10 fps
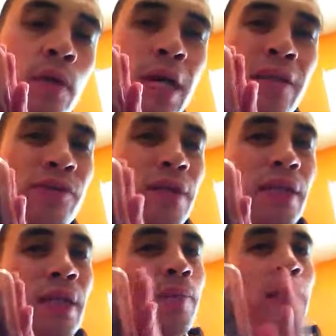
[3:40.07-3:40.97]
I usually
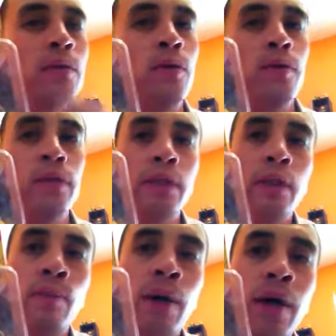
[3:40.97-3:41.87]
keep my toys in
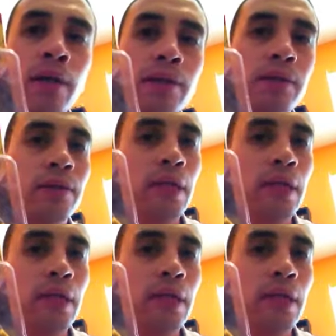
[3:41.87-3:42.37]
the box.